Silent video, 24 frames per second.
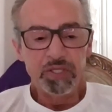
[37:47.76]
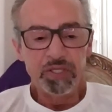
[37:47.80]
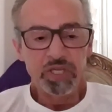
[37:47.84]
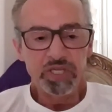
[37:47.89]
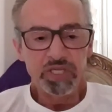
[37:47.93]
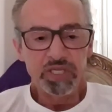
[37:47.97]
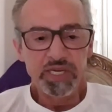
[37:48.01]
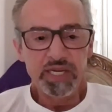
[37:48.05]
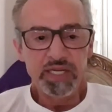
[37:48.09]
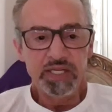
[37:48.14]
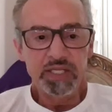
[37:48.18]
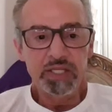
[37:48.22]

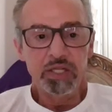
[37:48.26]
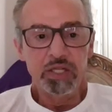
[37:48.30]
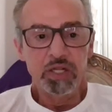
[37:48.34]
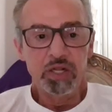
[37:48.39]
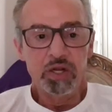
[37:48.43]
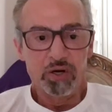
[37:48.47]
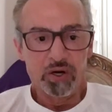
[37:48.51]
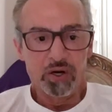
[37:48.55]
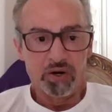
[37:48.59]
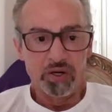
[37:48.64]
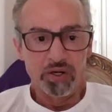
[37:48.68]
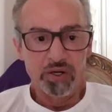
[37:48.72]
just need to
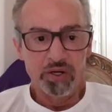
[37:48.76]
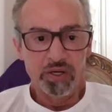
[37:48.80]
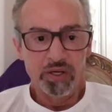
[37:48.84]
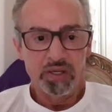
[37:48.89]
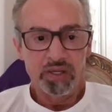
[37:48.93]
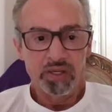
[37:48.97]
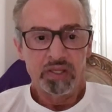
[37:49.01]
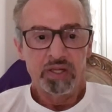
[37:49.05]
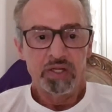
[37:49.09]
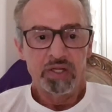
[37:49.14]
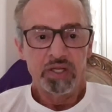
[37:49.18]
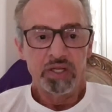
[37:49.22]
learn.
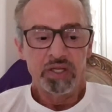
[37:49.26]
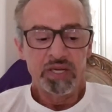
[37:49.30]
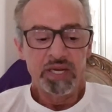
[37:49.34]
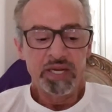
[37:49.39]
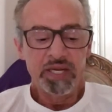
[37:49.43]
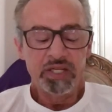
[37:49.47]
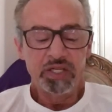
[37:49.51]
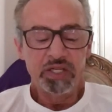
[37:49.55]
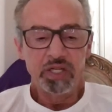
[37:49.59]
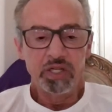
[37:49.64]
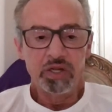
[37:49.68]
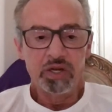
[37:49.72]
You
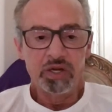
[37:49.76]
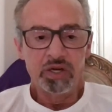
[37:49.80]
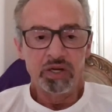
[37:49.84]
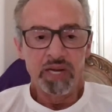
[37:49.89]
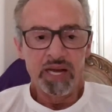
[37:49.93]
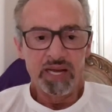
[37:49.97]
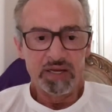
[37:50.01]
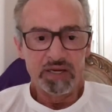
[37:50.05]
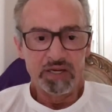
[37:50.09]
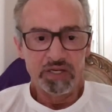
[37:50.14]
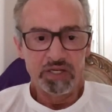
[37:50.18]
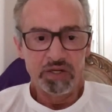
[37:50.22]
need to learn
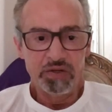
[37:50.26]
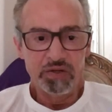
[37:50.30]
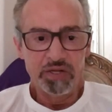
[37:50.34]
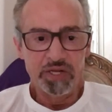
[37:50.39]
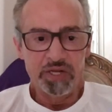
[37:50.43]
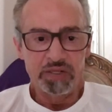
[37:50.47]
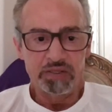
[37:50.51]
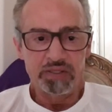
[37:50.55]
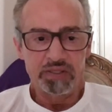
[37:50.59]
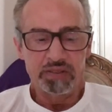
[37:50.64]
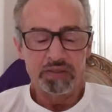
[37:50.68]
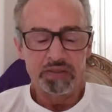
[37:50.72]
how to do
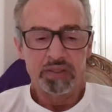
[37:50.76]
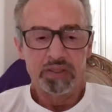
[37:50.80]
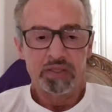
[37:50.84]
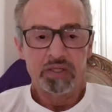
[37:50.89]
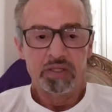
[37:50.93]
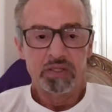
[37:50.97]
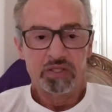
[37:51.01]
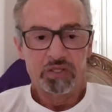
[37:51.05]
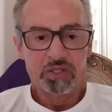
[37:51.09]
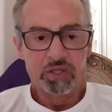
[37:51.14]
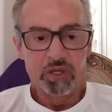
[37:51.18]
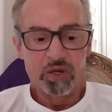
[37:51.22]
this.
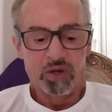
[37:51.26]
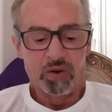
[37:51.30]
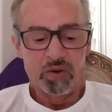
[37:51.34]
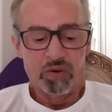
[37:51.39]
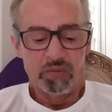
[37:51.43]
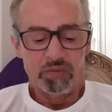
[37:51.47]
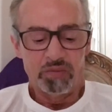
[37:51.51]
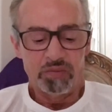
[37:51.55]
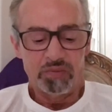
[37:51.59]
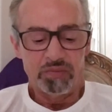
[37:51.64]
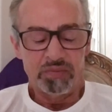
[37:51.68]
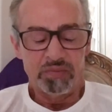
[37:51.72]

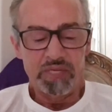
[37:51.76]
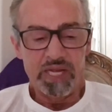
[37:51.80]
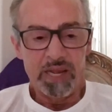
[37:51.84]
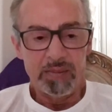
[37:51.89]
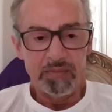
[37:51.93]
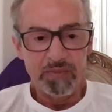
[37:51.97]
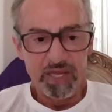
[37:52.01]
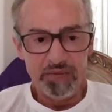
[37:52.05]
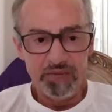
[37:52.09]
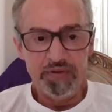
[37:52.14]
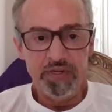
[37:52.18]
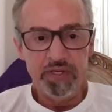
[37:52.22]
So
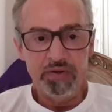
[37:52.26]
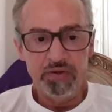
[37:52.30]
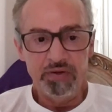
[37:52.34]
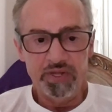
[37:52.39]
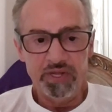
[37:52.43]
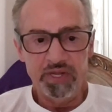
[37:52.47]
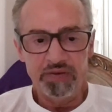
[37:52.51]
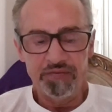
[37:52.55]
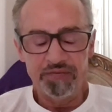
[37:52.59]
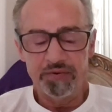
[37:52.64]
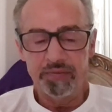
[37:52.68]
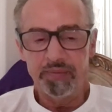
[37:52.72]
I'm giving you
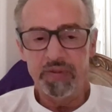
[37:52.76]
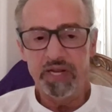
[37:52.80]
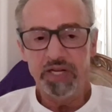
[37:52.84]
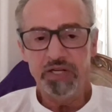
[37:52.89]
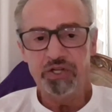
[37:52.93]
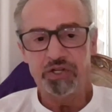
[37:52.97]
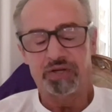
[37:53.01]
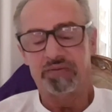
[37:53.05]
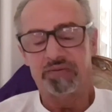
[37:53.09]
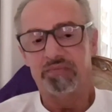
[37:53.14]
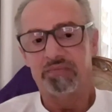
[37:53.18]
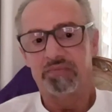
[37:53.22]
the
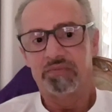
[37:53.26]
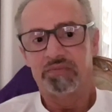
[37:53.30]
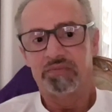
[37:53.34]
information.